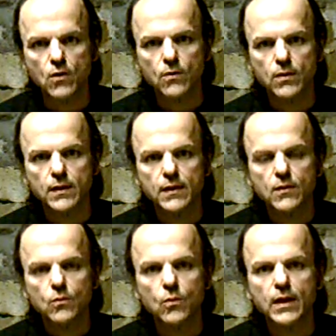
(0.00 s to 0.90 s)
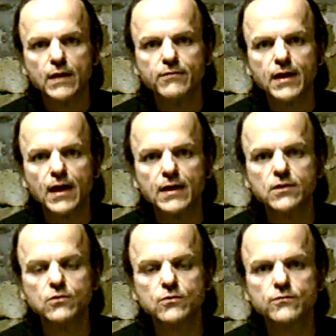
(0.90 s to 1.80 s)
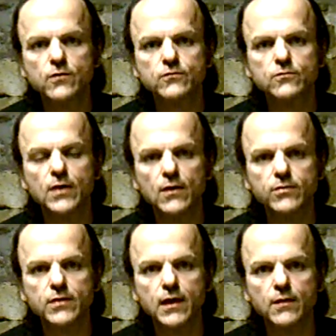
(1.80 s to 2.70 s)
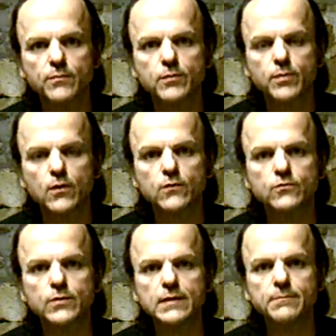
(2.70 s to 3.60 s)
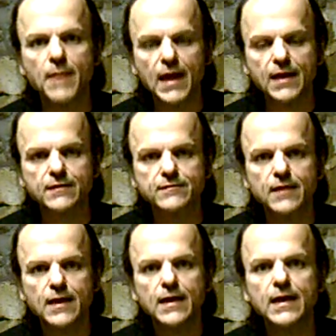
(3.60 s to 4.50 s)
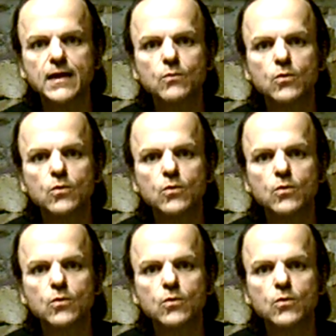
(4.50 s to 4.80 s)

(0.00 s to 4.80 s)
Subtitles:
So, whatever kind of universal health care proposal he makes,